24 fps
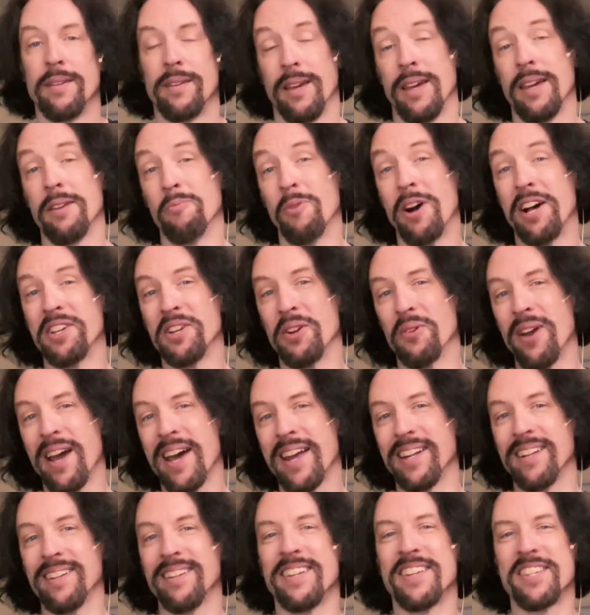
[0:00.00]
And while you're
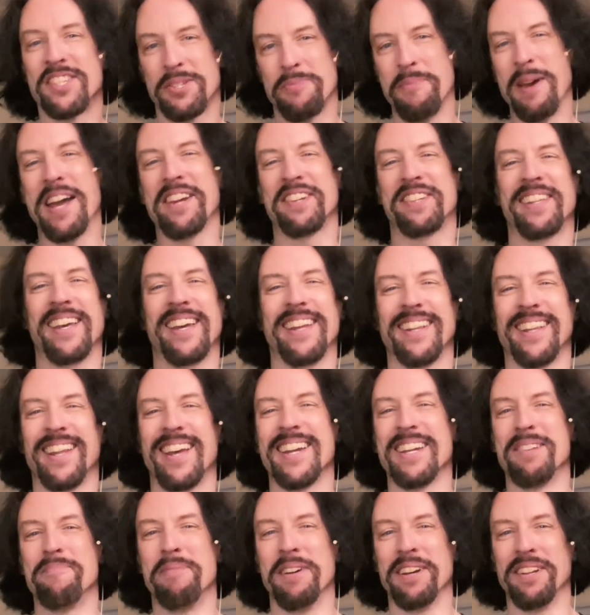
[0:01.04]
at it, smash that
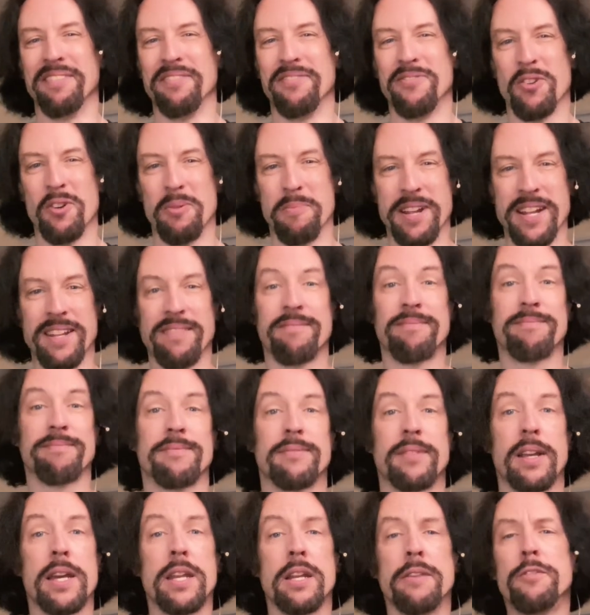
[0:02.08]
like button for me.
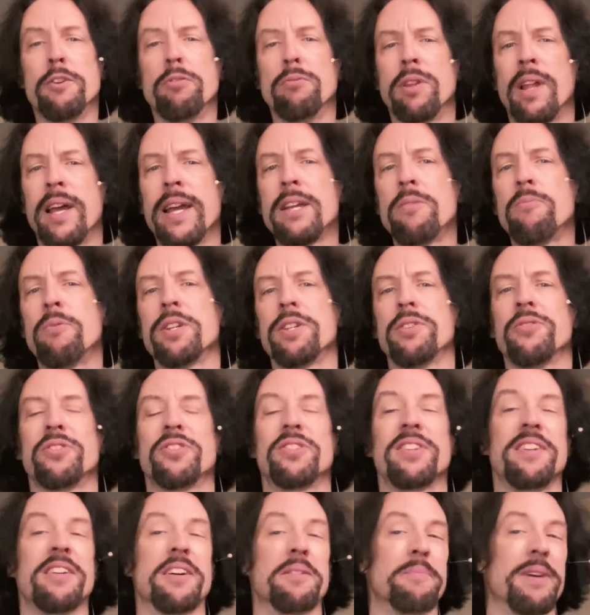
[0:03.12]
And if you like what you
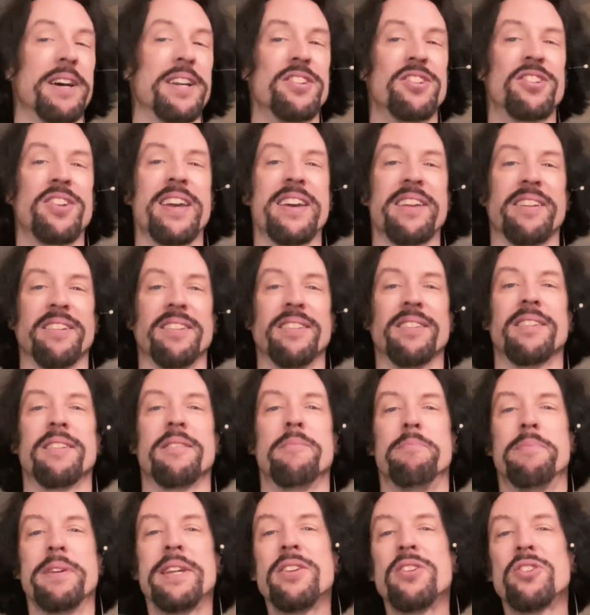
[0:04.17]
see on my channel,
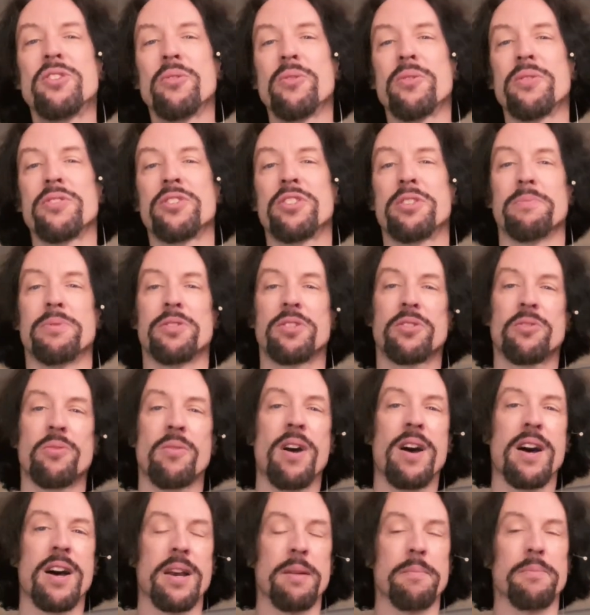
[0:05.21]
be sure to
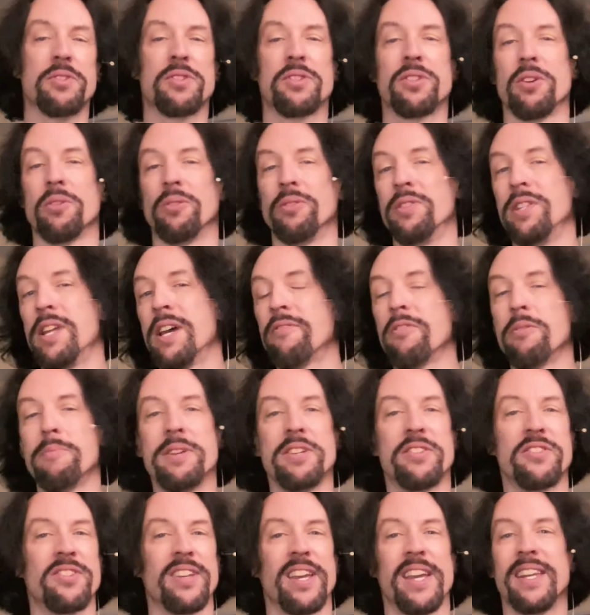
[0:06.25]
subscribe so you'll never
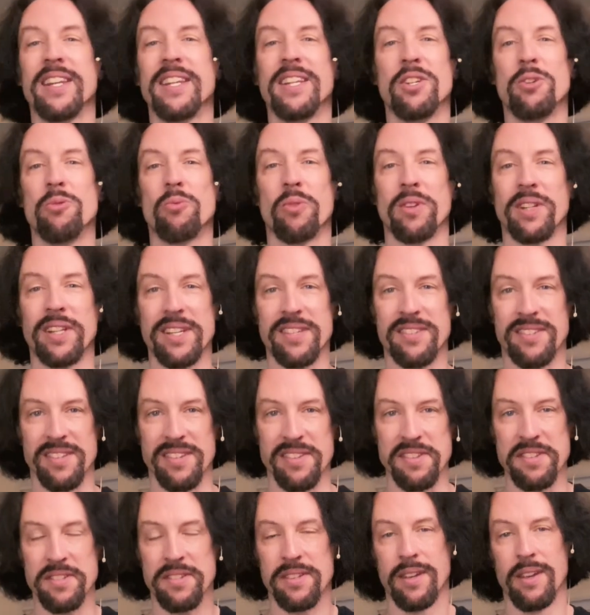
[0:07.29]
miss any new
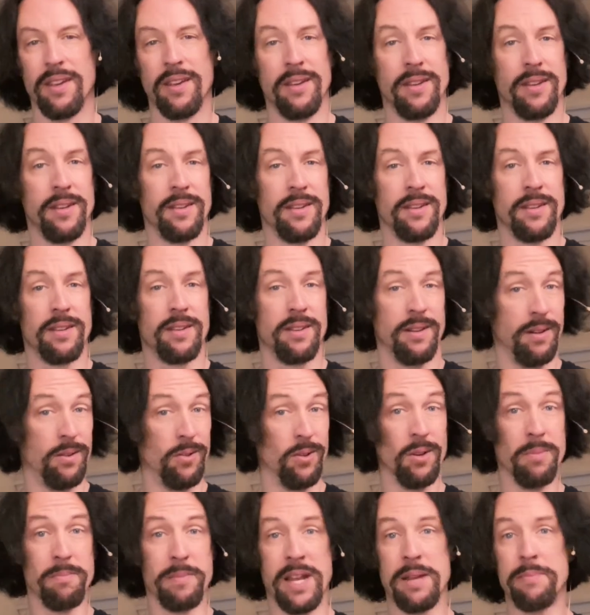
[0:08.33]
releases.
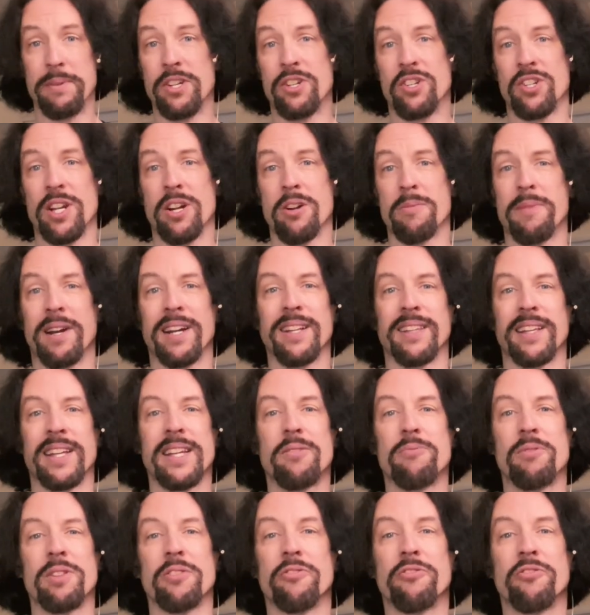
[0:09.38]
Or maybe share my
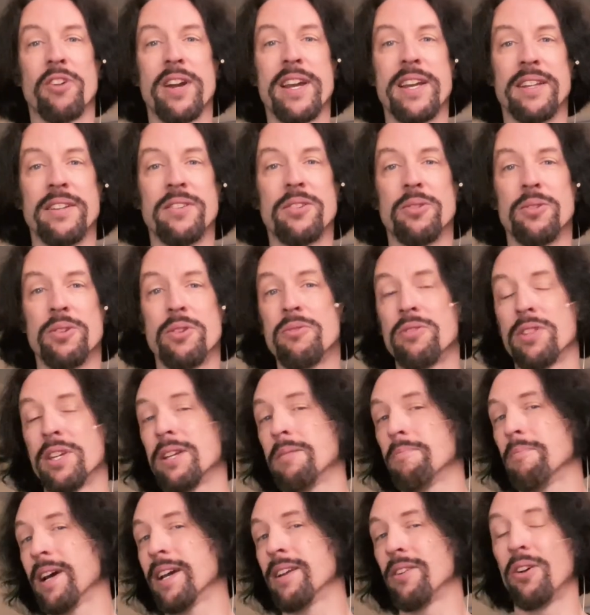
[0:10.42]
link with a friend who you
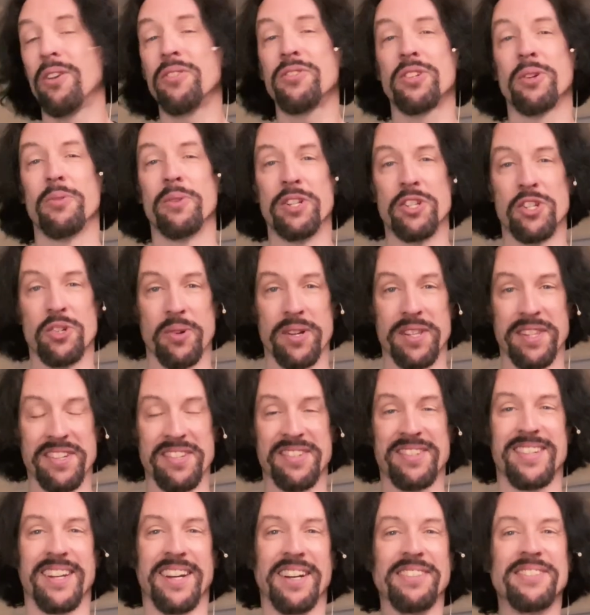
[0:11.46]
think might also enjoy this
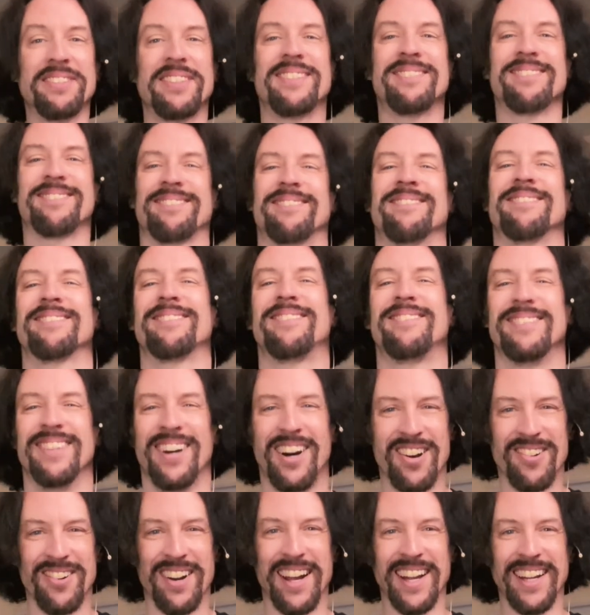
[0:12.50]
stuff.
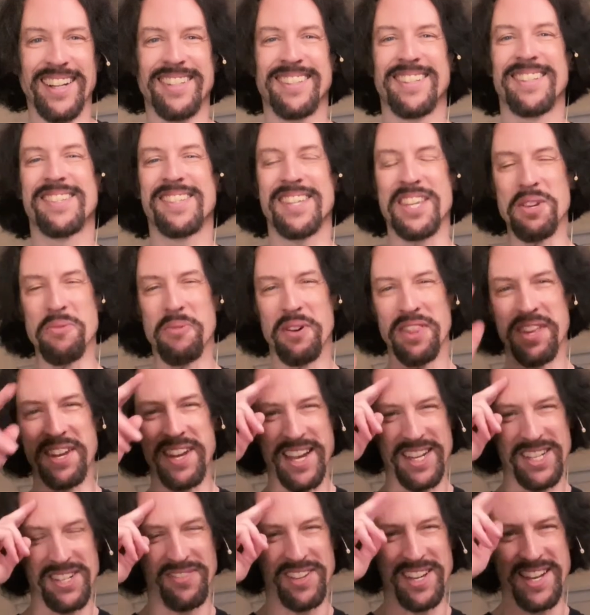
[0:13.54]
All right, see you on the
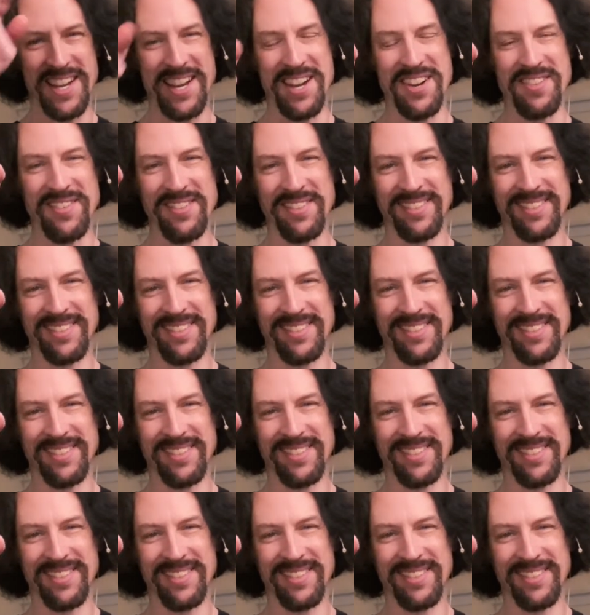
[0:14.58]
next video.